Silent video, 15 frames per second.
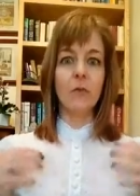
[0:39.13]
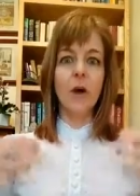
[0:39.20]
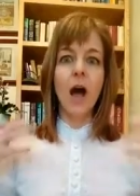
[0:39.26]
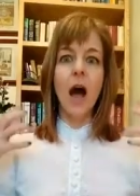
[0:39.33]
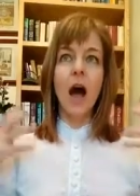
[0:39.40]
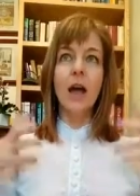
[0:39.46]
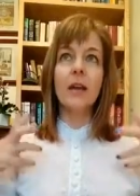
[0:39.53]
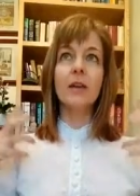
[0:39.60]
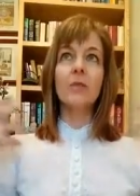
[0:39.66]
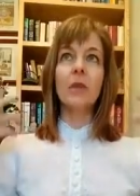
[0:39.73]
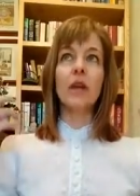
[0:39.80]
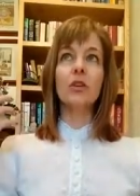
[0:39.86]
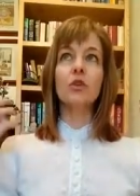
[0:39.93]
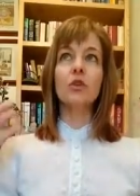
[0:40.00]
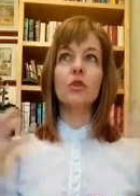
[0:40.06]
but I am
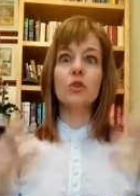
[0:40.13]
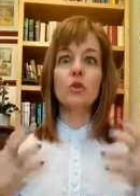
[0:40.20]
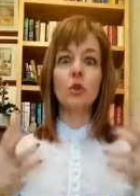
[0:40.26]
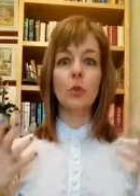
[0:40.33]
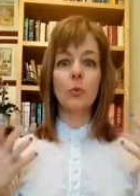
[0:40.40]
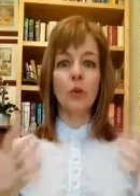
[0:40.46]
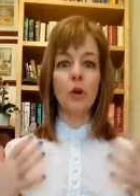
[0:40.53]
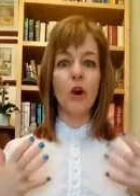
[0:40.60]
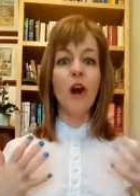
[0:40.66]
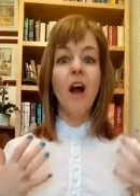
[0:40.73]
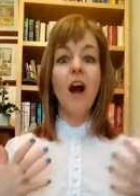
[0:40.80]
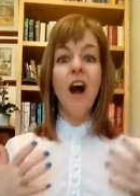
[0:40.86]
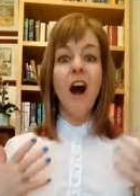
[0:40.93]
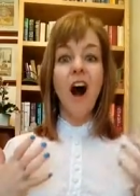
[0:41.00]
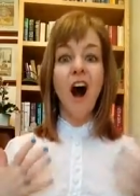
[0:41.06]
like super
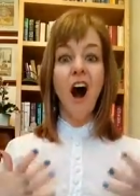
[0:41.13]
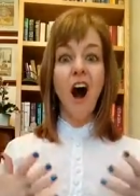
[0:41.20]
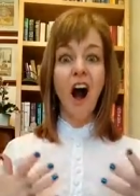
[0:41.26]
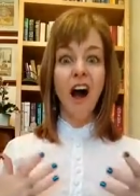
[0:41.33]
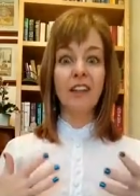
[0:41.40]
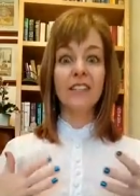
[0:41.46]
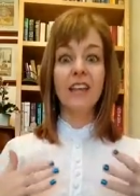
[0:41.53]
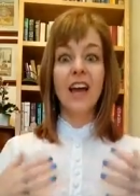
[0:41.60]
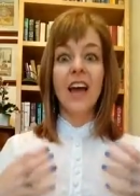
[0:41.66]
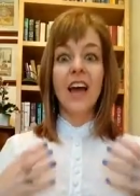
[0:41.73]
hot.